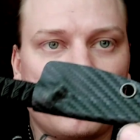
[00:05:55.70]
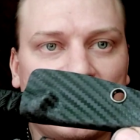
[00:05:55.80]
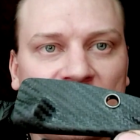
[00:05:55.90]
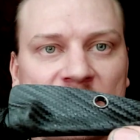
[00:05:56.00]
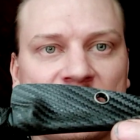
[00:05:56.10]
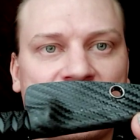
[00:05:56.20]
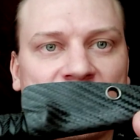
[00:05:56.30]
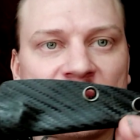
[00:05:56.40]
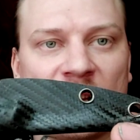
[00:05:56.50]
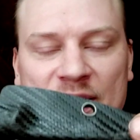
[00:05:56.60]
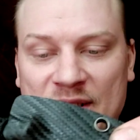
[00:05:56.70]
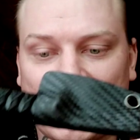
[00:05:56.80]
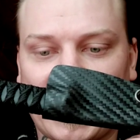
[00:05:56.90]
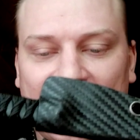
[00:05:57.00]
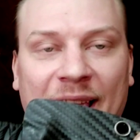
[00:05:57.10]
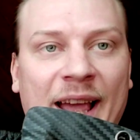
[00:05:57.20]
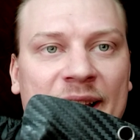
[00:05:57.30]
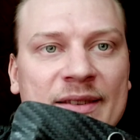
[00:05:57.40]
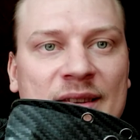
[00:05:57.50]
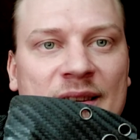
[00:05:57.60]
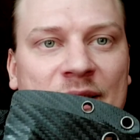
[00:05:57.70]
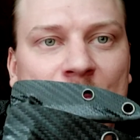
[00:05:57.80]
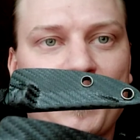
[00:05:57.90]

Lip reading: these designs is that I can't